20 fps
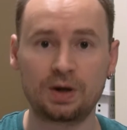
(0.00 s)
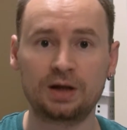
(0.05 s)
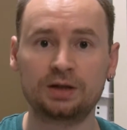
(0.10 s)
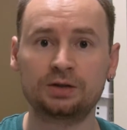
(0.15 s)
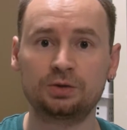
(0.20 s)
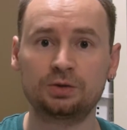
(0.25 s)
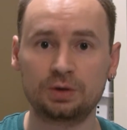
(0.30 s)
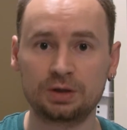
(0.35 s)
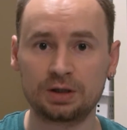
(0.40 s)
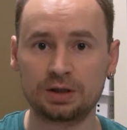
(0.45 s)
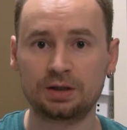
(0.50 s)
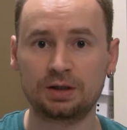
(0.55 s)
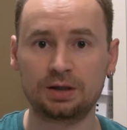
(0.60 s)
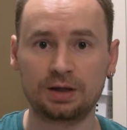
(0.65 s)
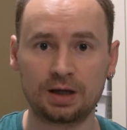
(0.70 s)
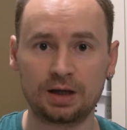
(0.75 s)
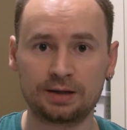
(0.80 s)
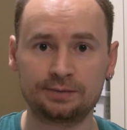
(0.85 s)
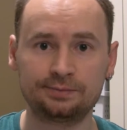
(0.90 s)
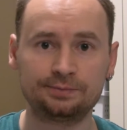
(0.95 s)
I'll do a
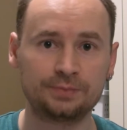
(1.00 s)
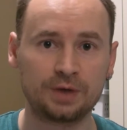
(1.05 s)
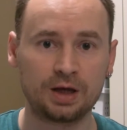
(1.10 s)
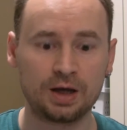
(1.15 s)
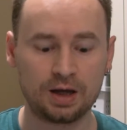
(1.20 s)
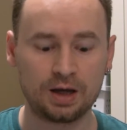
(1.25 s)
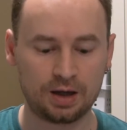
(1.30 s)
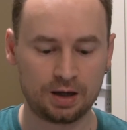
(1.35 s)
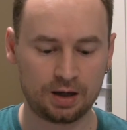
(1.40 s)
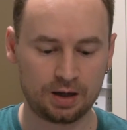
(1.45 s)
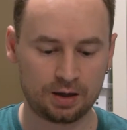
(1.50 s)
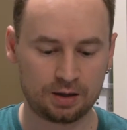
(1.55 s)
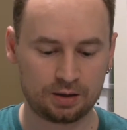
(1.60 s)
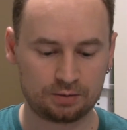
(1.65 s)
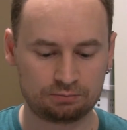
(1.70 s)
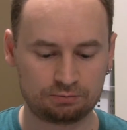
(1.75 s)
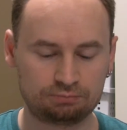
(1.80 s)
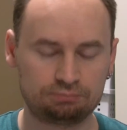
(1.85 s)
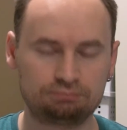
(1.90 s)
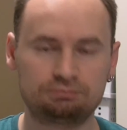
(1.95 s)
little
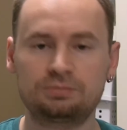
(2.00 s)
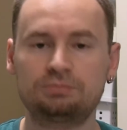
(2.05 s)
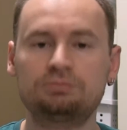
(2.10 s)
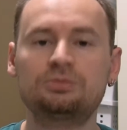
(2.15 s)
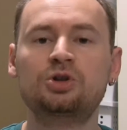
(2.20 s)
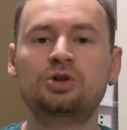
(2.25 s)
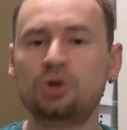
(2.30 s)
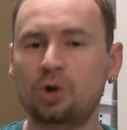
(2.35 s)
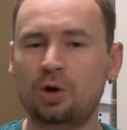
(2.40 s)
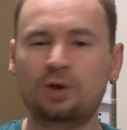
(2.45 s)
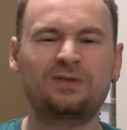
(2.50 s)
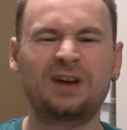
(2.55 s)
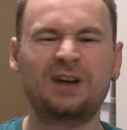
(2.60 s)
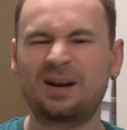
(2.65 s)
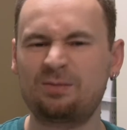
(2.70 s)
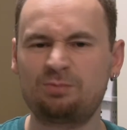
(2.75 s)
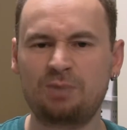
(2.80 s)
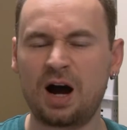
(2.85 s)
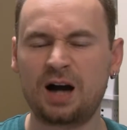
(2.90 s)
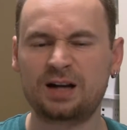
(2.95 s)
sort of
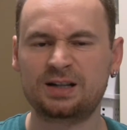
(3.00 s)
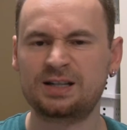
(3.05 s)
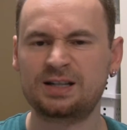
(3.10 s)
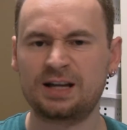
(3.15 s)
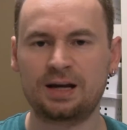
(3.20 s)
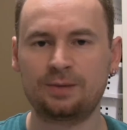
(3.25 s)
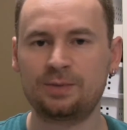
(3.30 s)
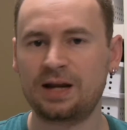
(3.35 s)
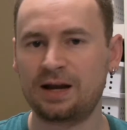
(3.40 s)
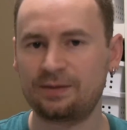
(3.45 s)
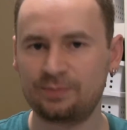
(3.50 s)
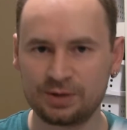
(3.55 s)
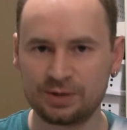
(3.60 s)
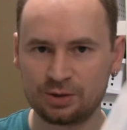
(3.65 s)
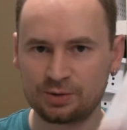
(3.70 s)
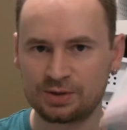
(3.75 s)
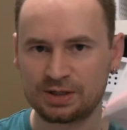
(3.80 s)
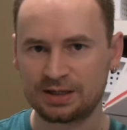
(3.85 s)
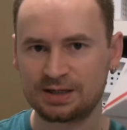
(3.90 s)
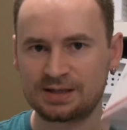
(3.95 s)
unboxing. I mean, I've been
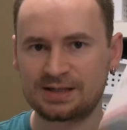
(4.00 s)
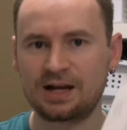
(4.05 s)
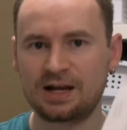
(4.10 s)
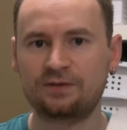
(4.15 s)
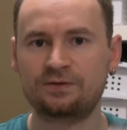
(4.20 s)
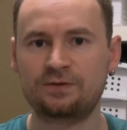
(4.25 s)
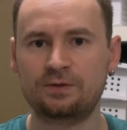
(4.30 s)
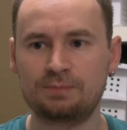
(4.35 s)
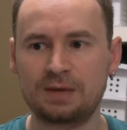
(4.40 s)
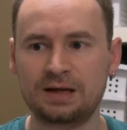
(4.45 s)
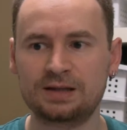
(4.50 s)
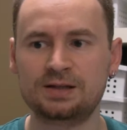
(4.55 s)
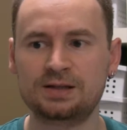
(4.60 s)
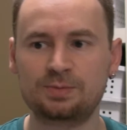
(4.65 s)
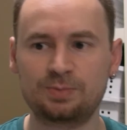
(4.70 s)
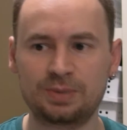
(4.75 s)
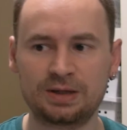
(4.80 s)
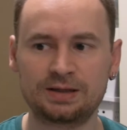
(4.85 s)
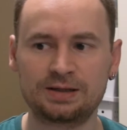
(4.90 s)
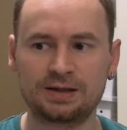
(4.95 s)
using this now for months,
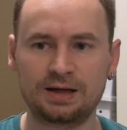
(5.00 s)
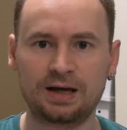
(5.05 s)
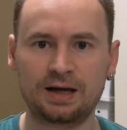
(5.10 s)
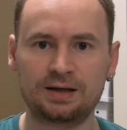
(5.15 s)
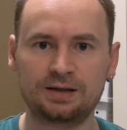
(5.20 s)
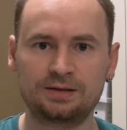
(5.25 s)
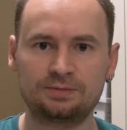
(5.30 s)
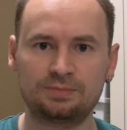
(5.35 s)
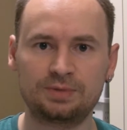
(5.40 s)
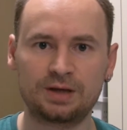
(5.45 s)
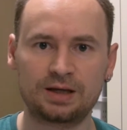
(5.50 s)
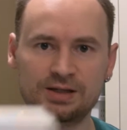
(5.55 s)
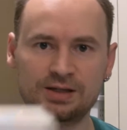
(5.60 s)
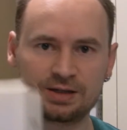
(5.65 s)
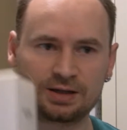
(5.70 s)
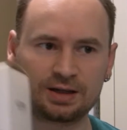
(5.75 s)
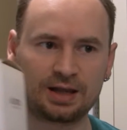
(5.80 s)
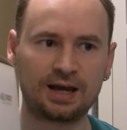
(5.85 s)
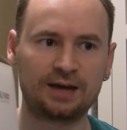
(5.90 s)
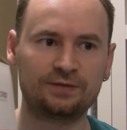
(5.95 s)
but I
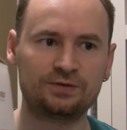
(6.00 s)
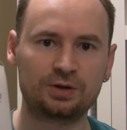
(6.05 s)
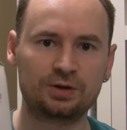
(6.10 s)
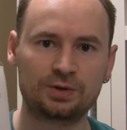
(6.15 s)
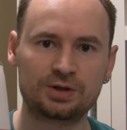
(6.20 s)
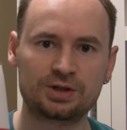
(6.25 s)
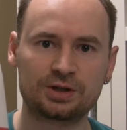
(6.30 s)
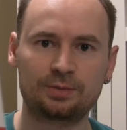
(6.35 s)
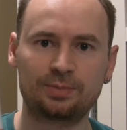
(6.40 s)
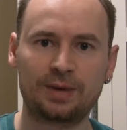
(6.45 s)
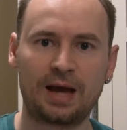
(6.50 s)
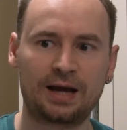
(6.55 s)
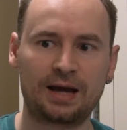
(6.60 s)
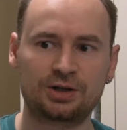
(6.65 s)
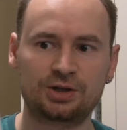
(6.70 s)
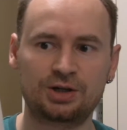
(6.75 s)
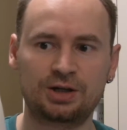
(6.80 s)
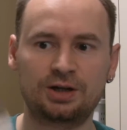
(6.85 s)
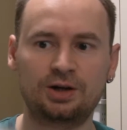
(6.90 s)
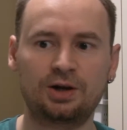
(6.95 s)
still have the original
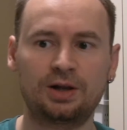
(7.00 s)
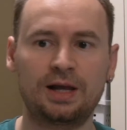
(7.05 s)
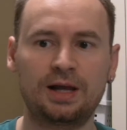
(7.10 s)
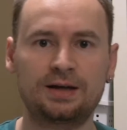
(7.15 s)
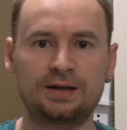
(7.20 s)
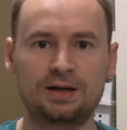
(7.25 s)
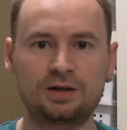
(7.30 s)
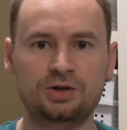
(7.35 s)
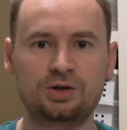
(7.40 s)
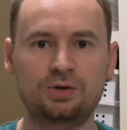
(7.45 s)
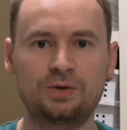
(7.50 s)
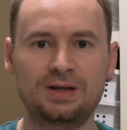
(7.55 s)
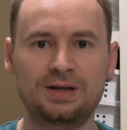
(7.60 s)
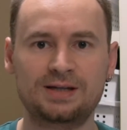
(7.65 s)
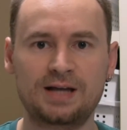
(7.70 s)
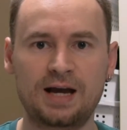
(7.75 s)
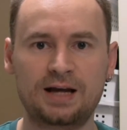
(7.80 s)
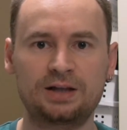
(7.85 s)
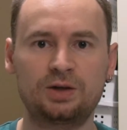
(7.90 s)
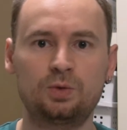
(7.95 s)
packaging and all that, and I'll show you
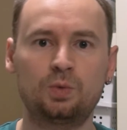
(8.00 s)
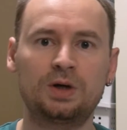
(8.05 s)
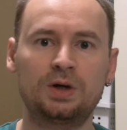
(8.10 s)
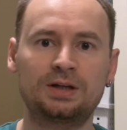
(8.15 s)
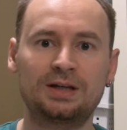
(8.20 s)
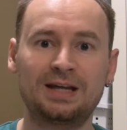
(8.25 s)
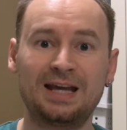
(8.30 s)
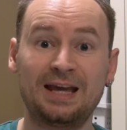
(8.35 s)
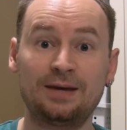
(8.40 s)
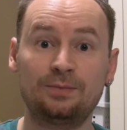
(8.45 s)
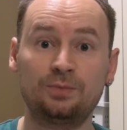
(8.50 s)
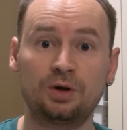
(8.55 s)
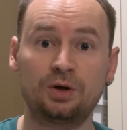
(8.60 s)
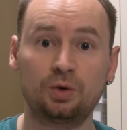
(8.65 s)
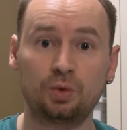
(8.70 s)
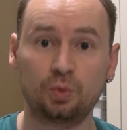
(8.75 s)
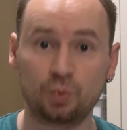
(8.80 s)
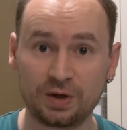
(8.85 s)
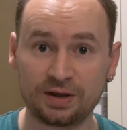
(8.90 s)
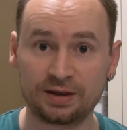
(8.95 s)
exactly what came
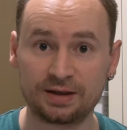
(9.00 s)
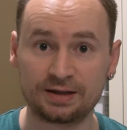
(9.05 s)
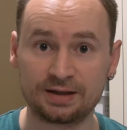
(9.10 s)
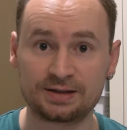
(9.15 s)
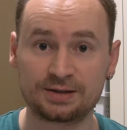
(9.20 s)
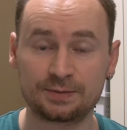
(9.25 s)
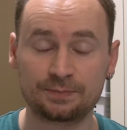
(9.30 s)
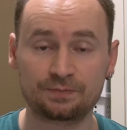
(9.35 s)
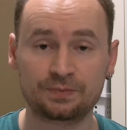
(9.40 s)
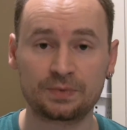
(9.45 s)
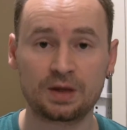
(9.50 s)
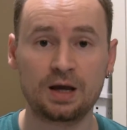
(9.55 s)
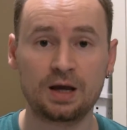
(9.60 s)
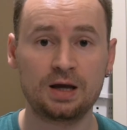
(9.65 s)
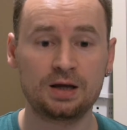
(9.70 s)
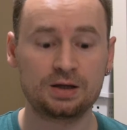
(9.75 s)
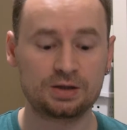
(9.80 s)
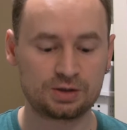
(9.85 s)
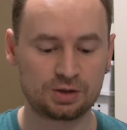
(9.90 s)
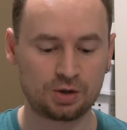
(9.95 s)
with it.
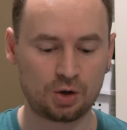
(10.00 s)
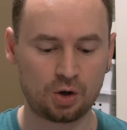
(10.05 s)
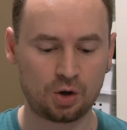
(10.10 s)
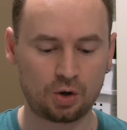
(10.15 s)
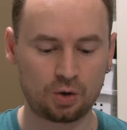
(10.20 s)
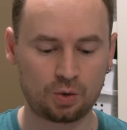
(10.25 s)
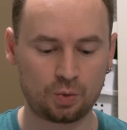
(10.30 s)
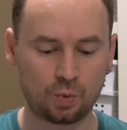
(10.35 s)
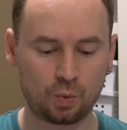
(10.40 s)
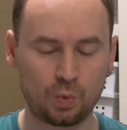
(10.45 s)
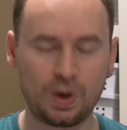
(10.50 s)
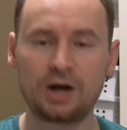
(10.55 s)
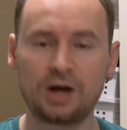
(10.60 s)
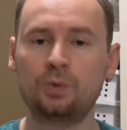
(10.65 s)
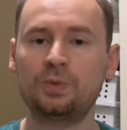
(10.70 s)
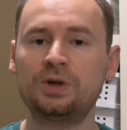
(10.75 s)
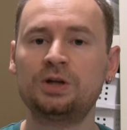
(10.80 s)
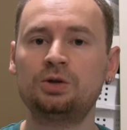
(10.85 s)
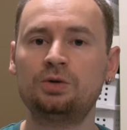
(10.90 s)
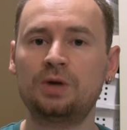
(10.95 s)
So why
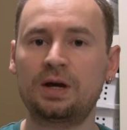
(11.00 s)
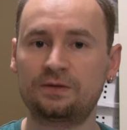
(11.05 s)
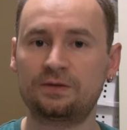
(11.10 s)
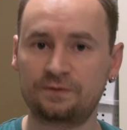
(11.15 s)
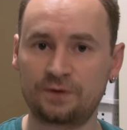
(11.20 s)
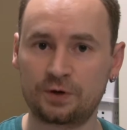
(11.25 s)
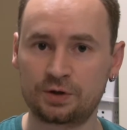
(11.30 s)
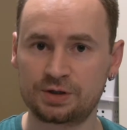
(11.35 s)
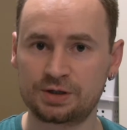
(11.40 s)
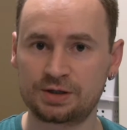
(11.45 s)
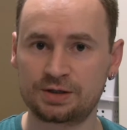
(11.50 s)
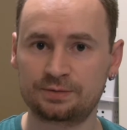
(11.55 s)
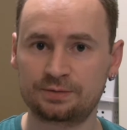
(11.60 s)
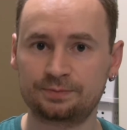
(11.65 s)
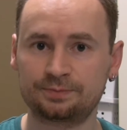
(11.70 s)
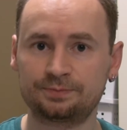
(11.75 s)
don't we do that first?